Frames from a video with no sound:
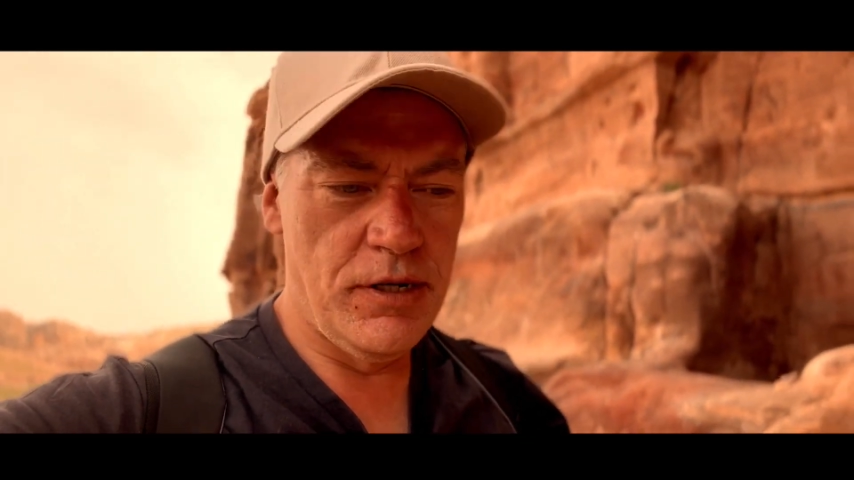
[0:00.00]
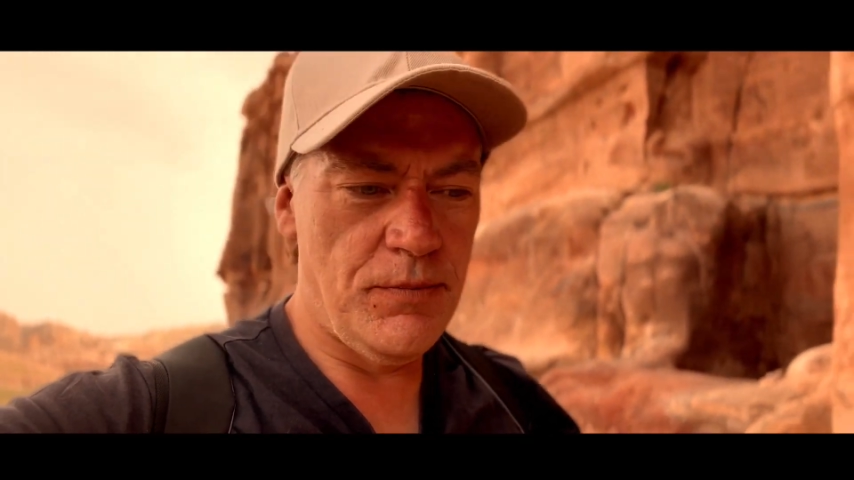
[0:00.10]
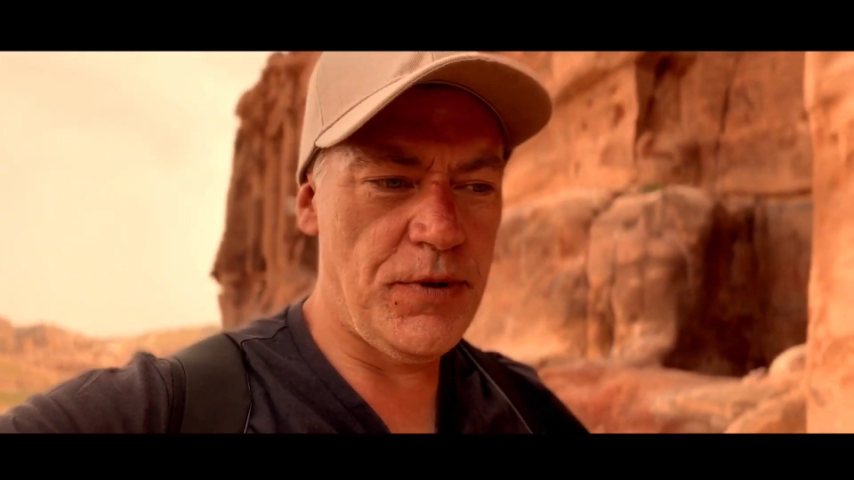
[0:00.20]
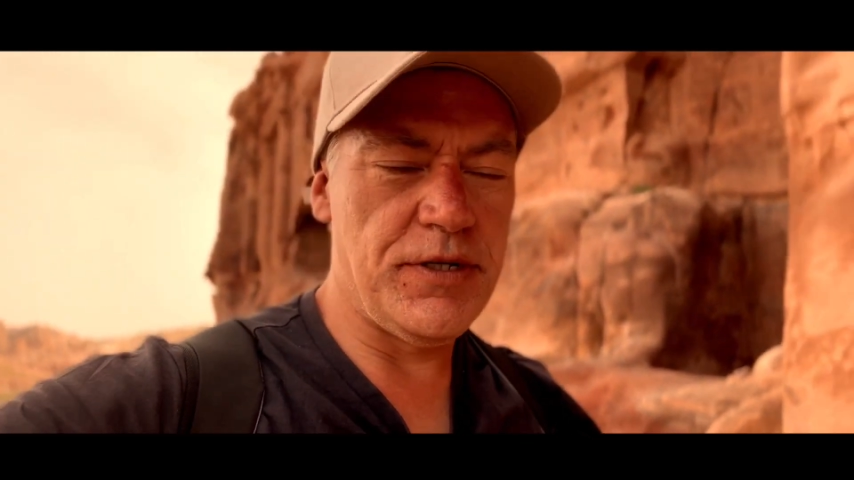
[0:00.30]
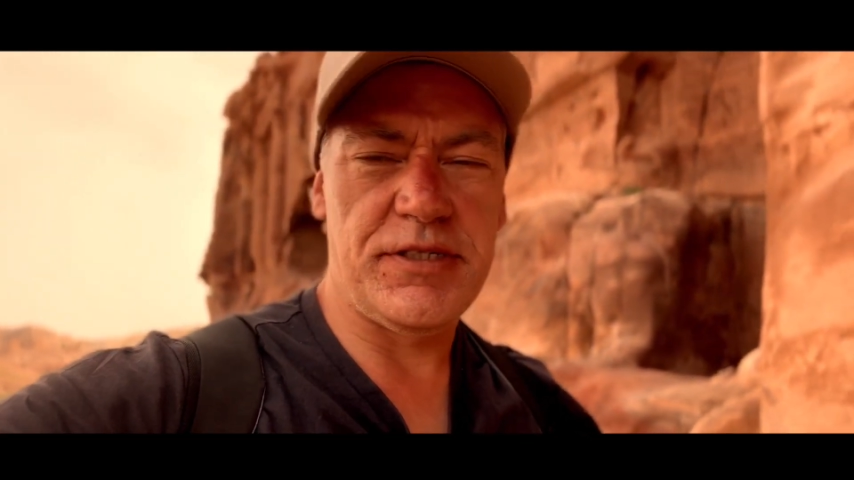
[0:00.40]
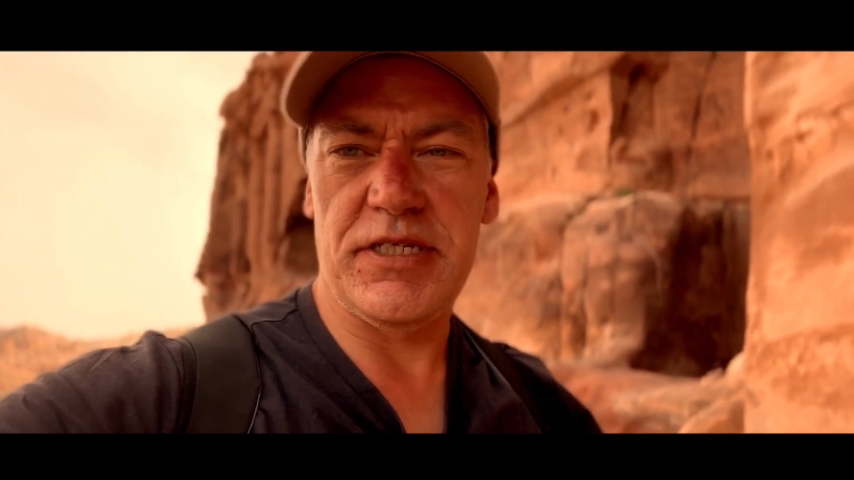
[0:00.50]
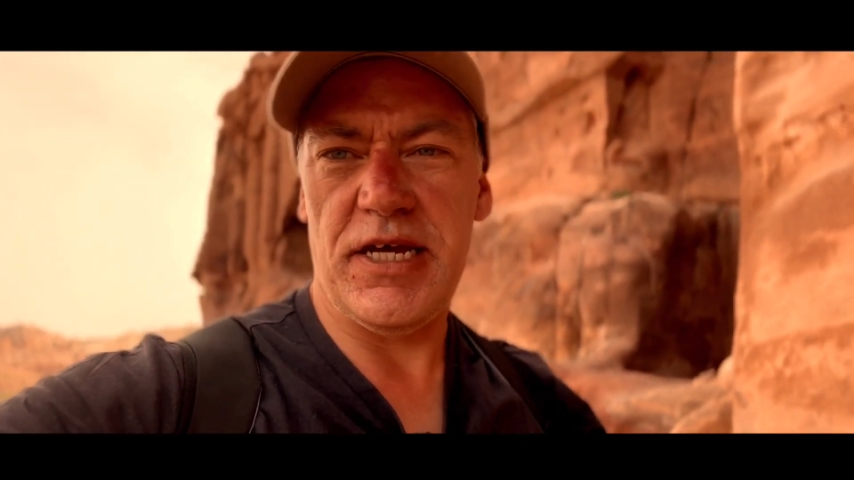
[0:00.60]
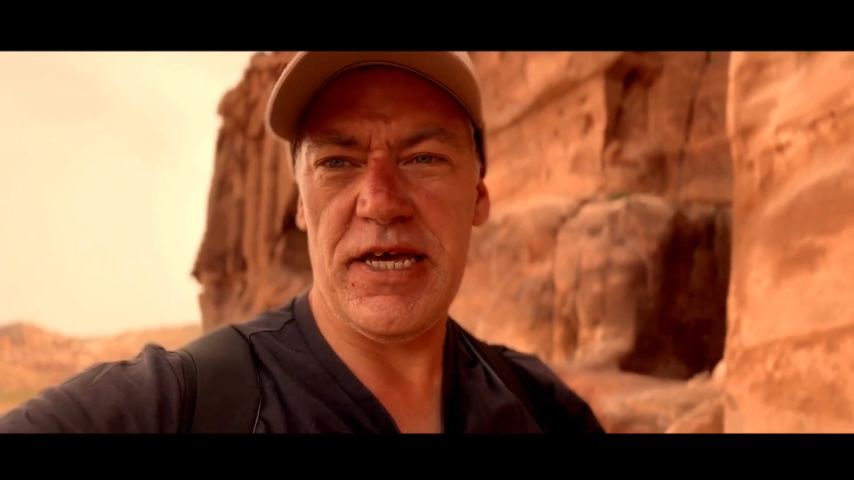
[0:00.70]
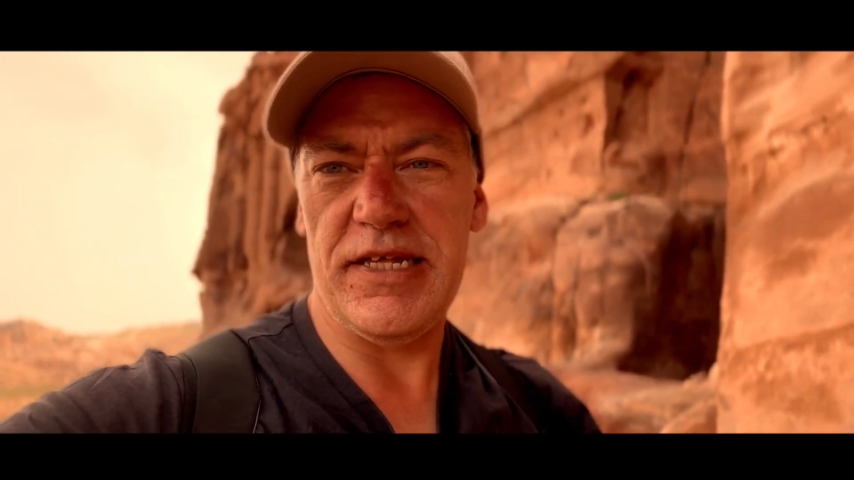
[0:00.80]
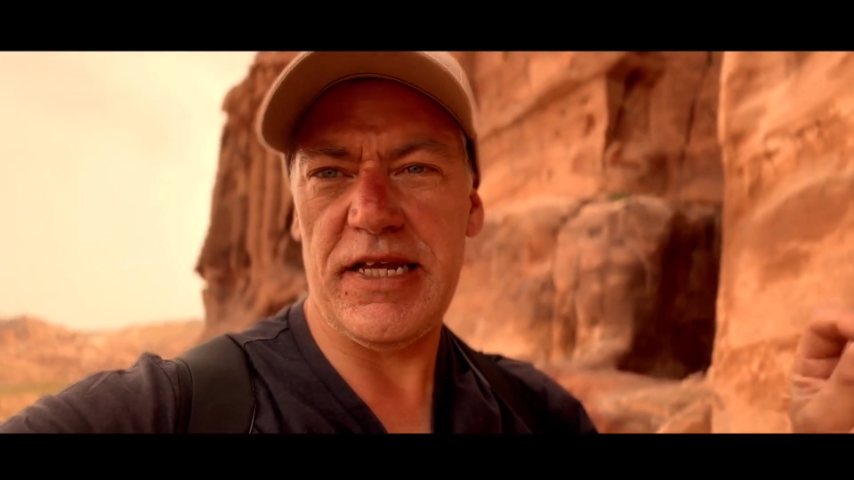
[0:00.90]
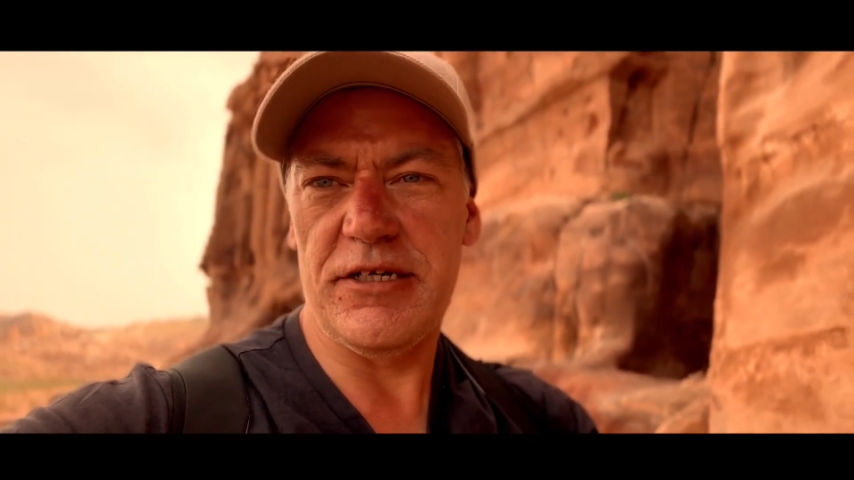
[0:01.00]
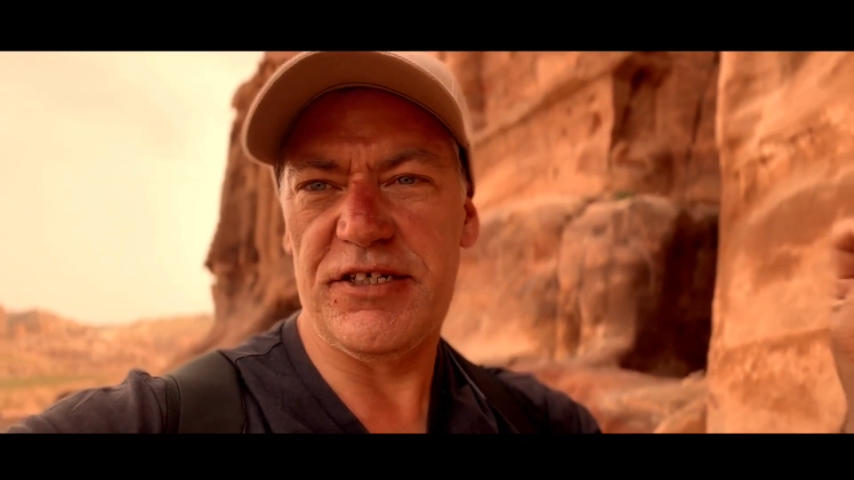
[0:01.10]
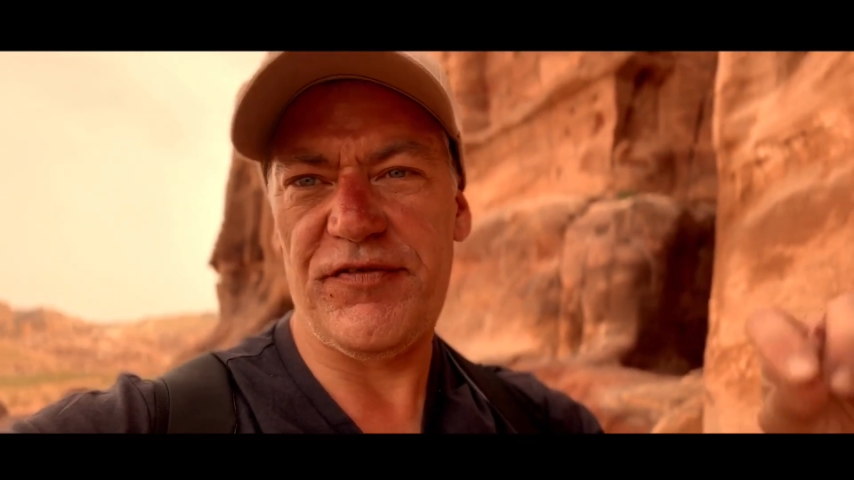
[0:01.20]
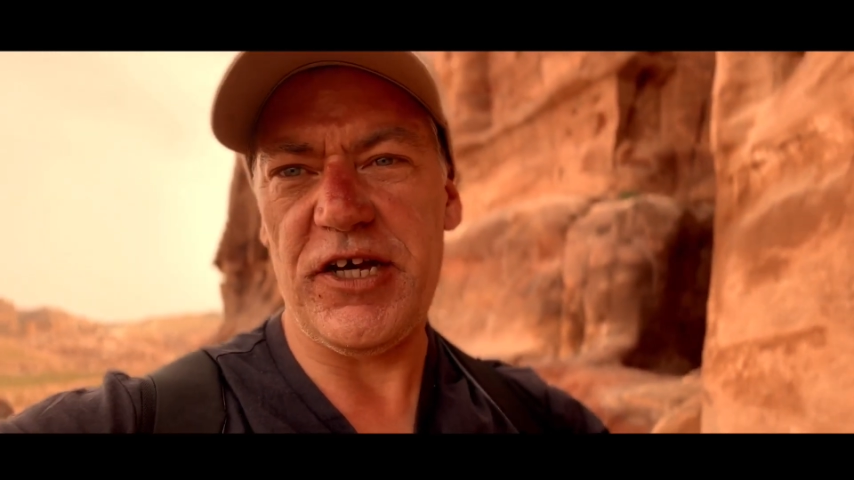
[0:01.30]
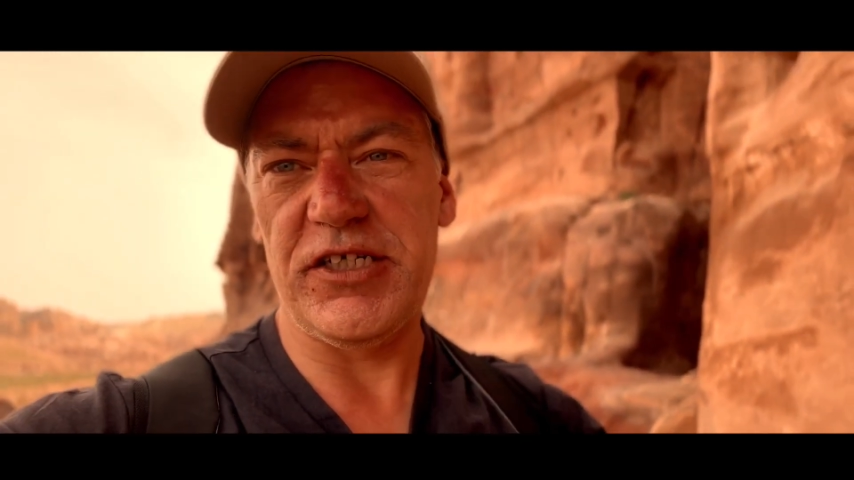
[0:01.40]
But hit that
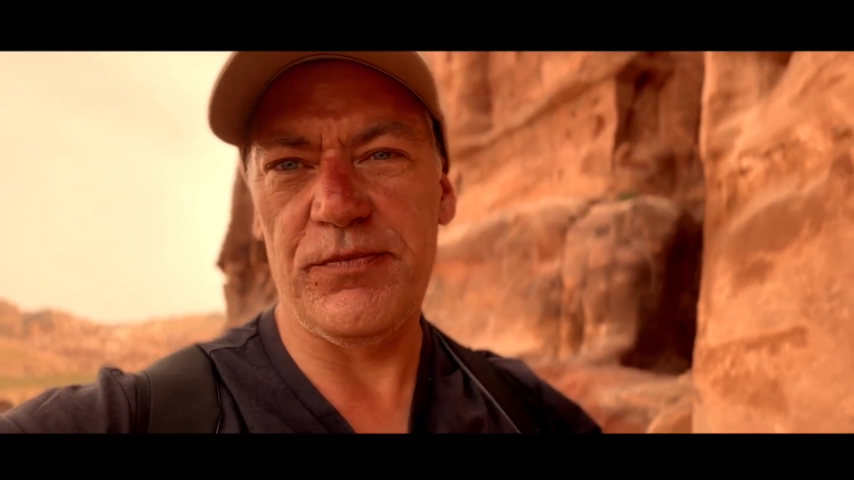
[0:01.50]
notification